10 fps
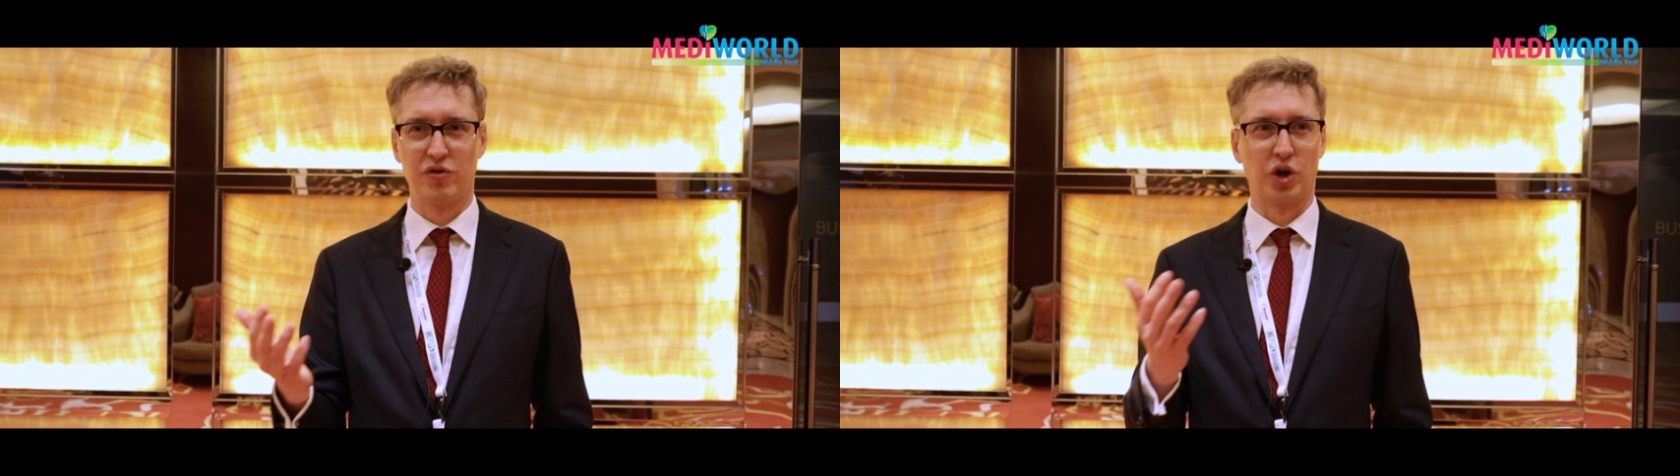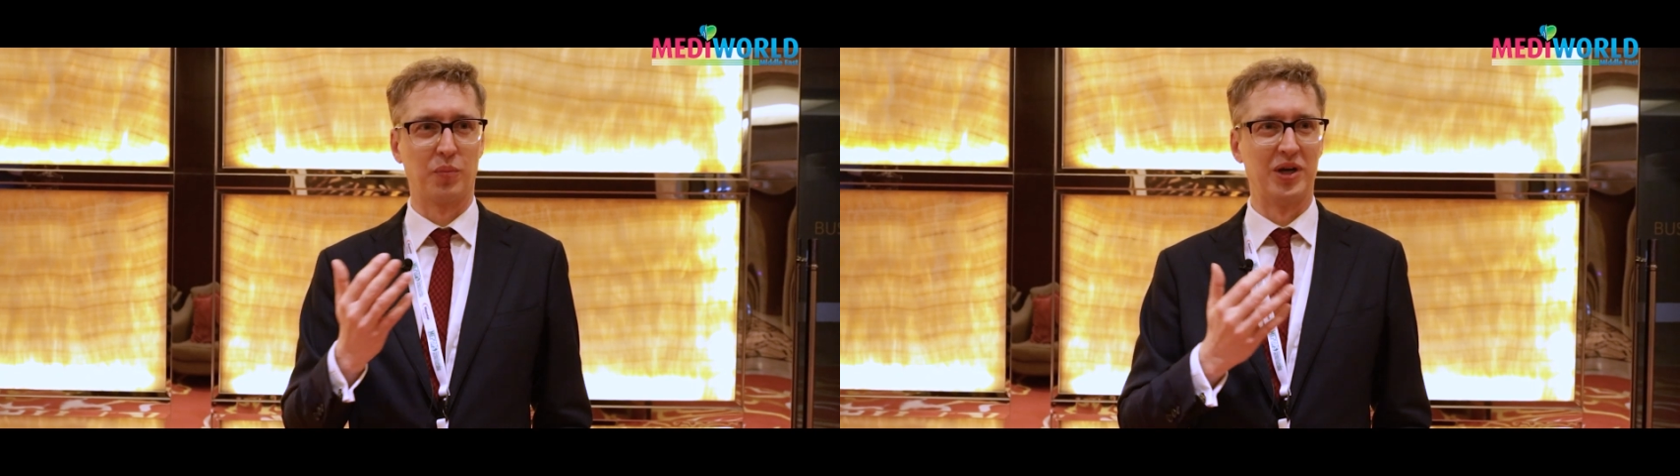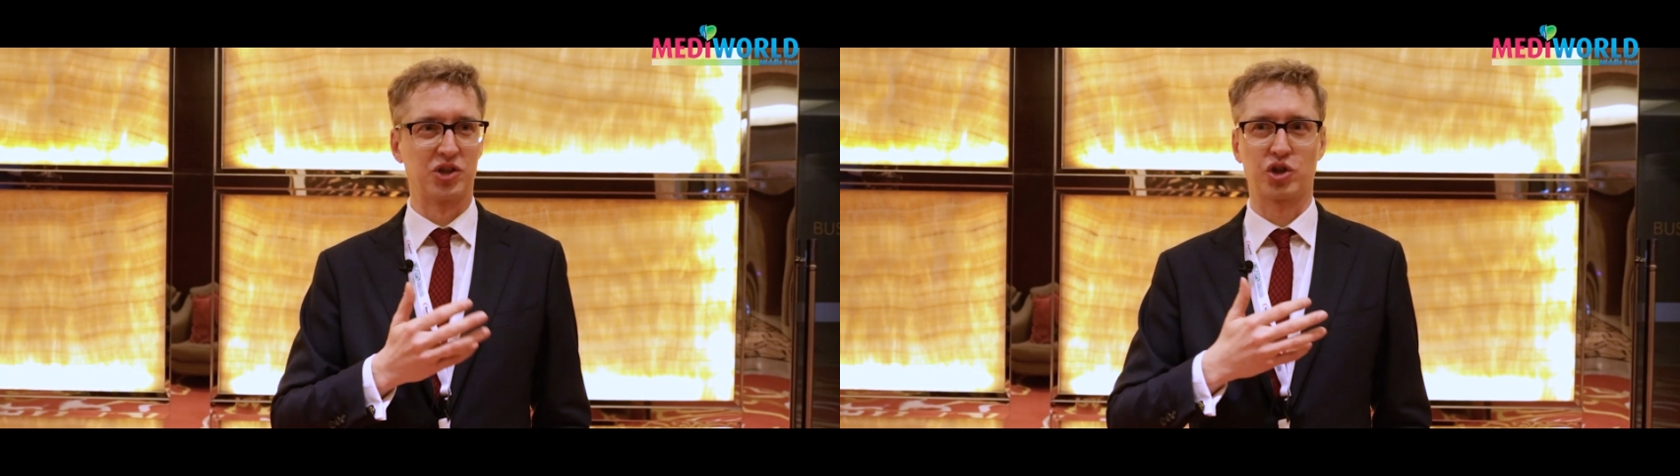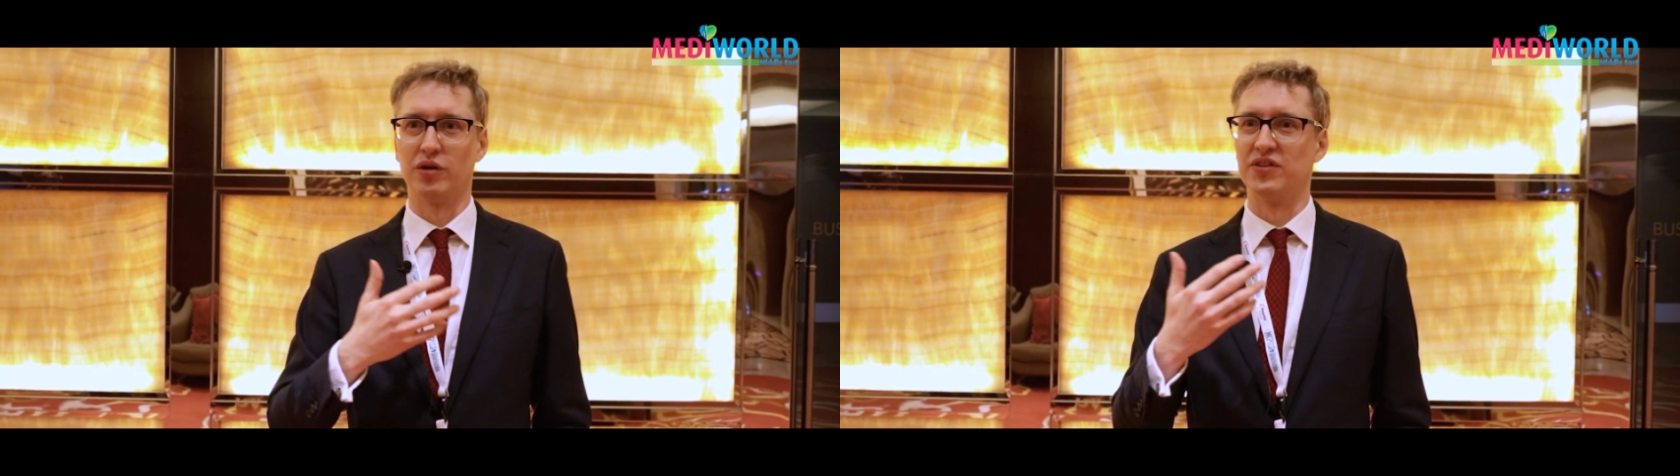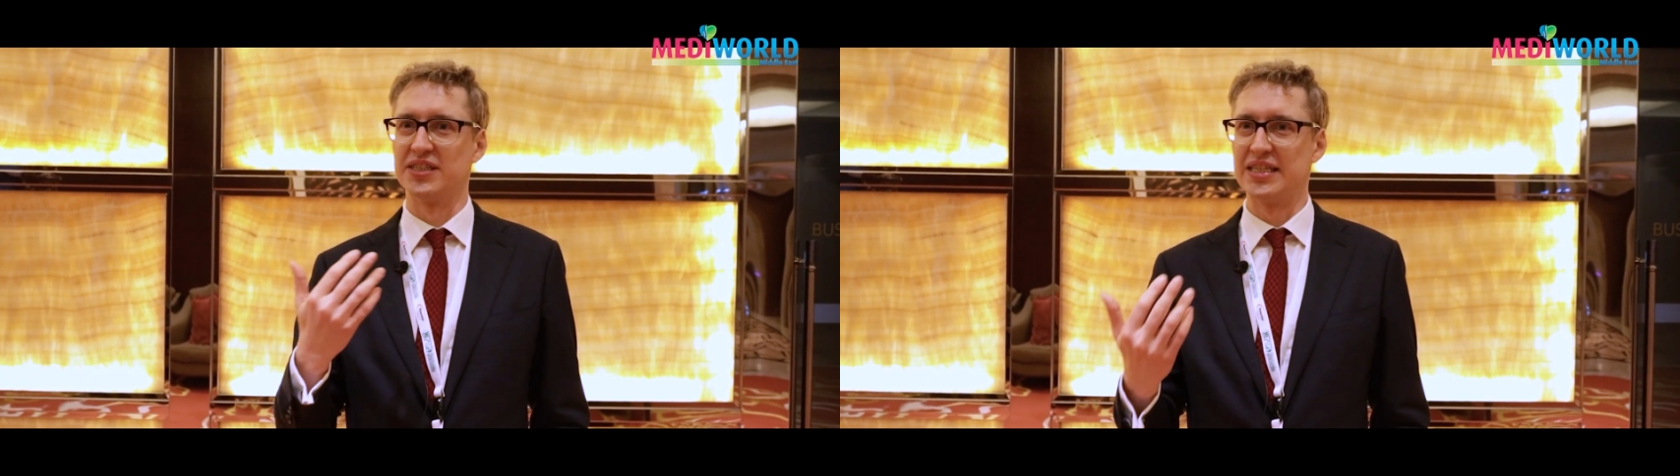not Ministry
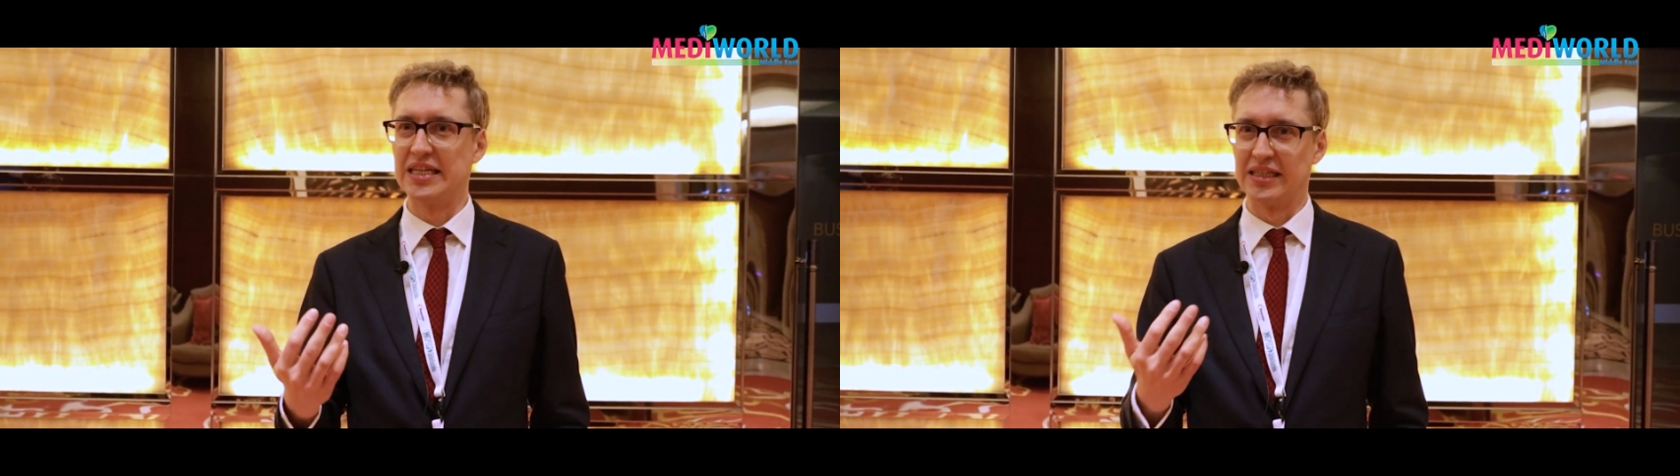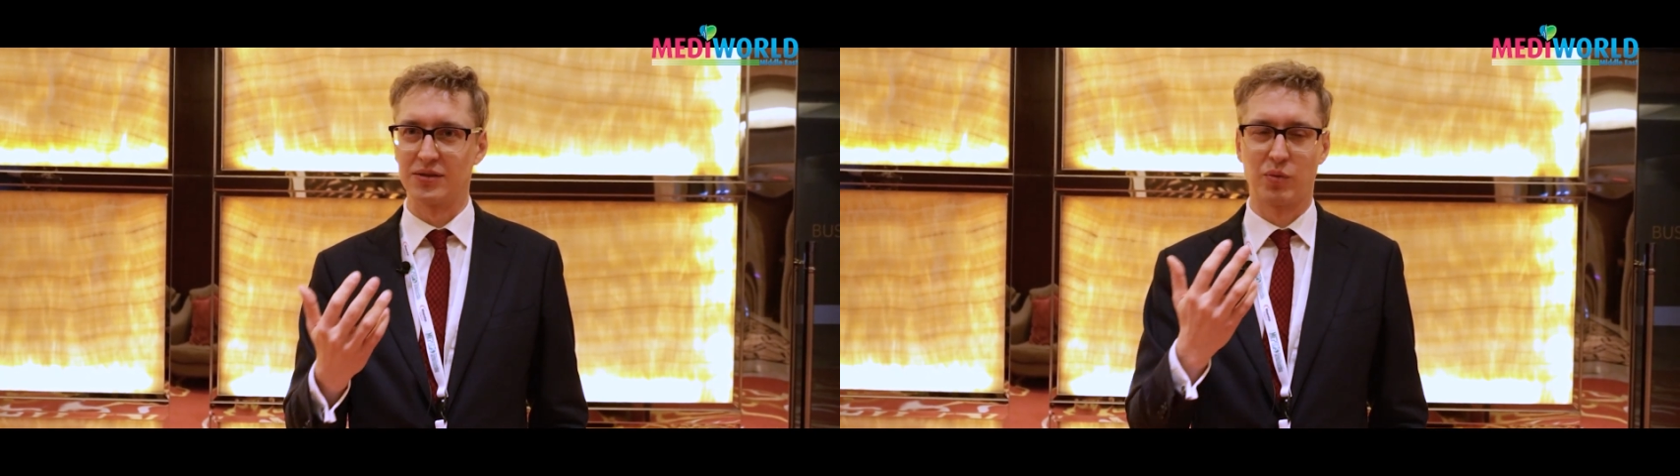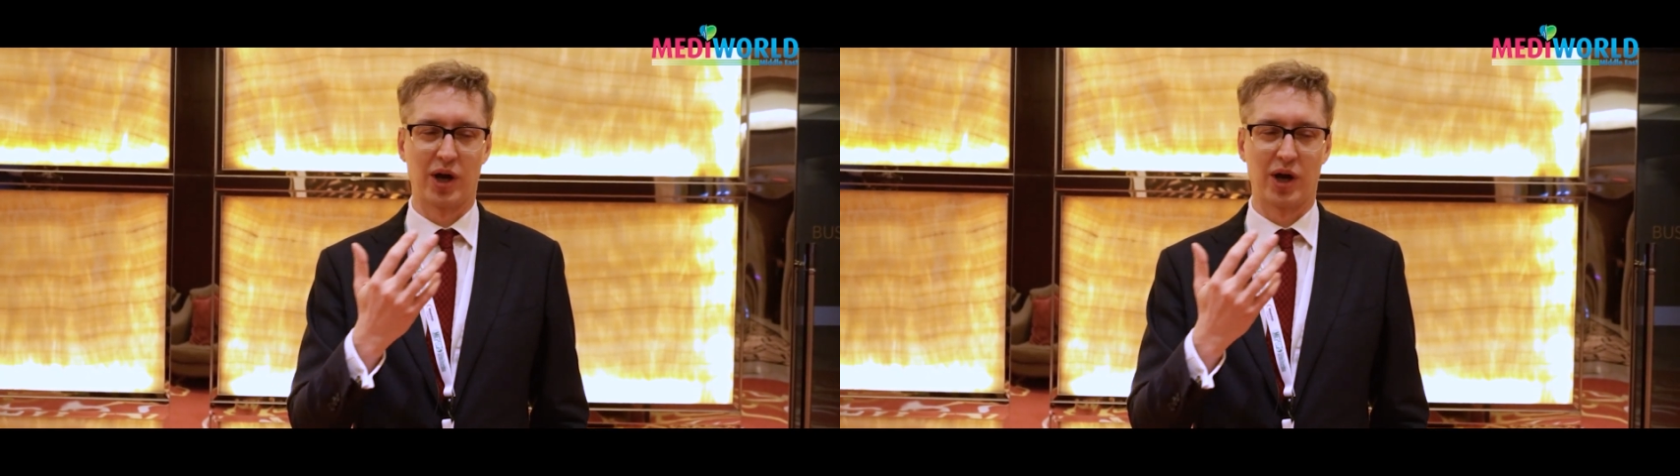of Disease.